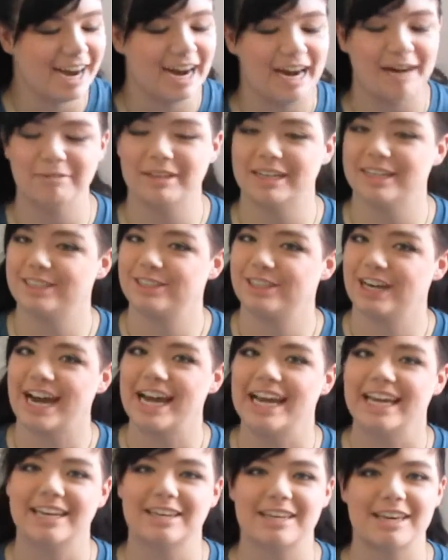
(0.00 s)
I'm gonna try
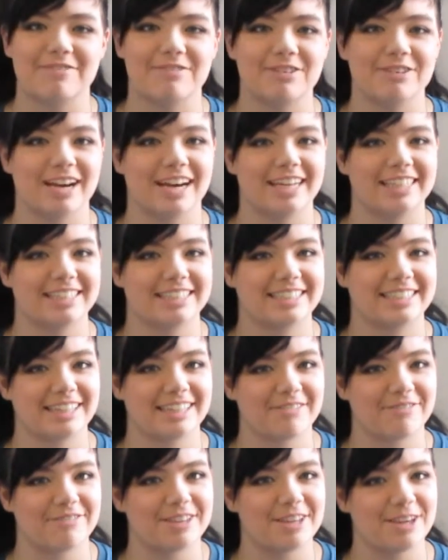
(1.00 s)
and give you guys
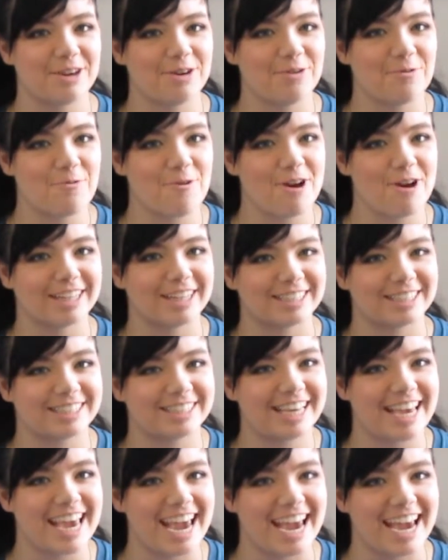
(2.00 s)
stuff that you want to
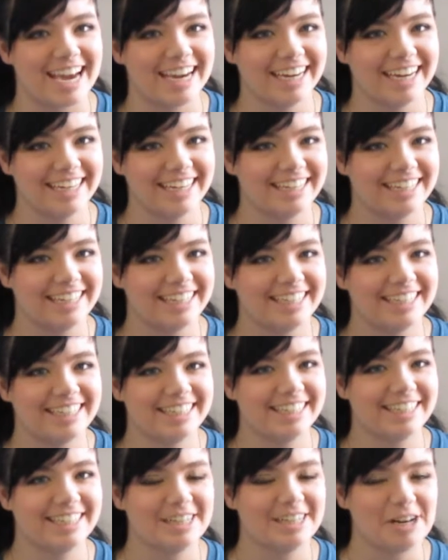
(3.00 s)
see
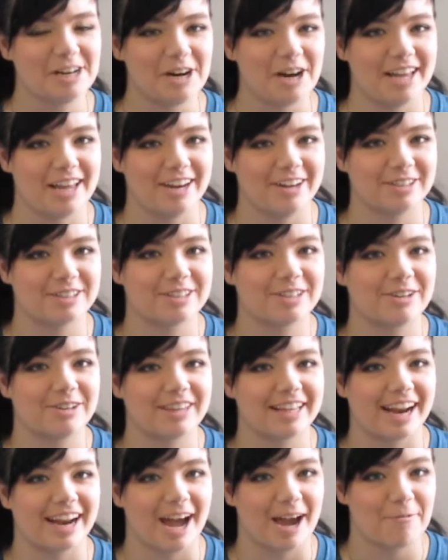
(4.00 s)
and also
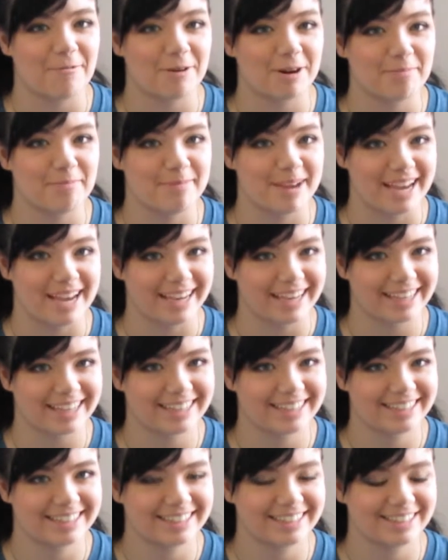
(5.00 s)
that I want to make,
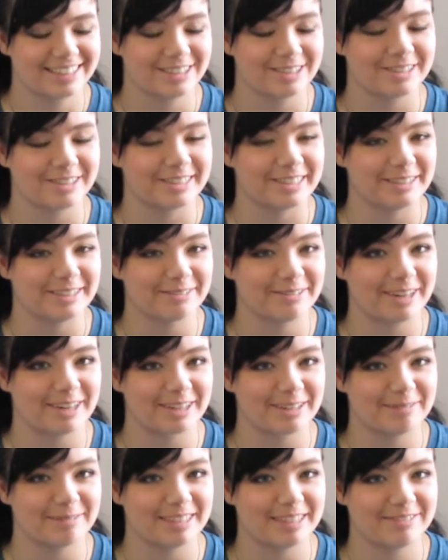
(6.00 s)
so you're
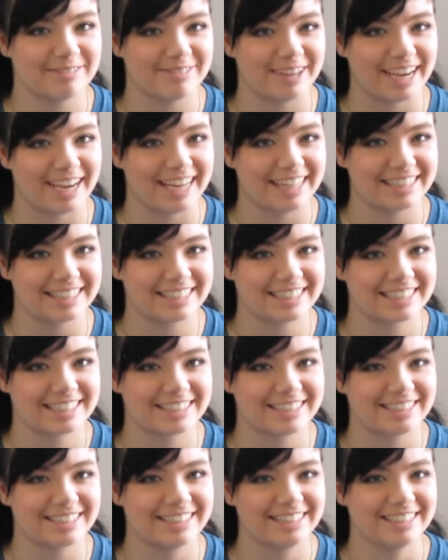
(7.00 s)
welcome in advance.
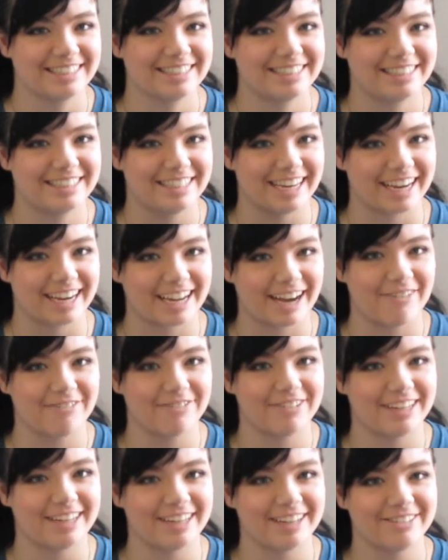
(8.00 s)
Check out
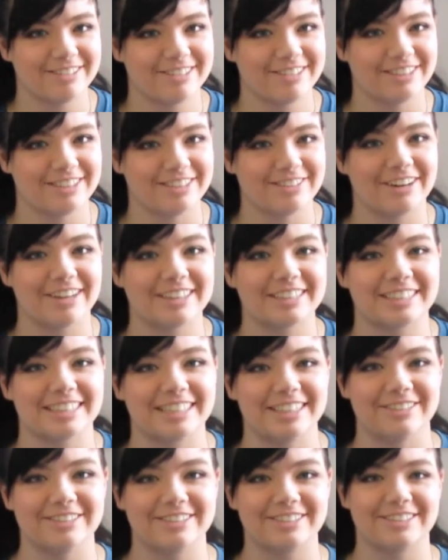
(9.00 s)
video 2. I'll
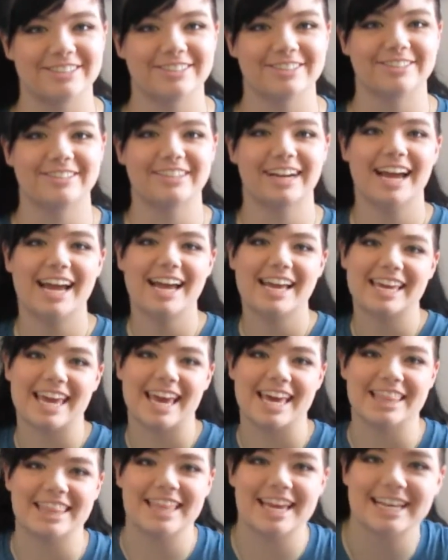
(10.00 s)
see you soon.
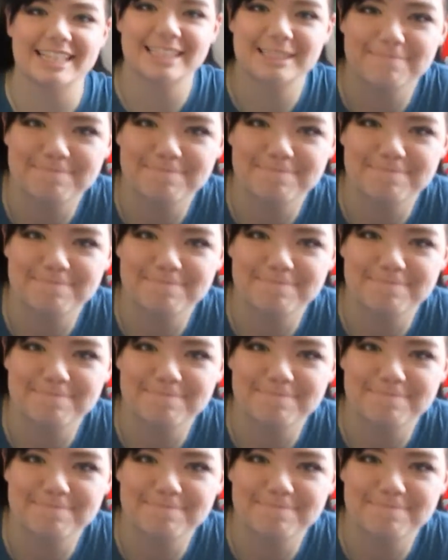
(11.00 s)
Okay, thanks.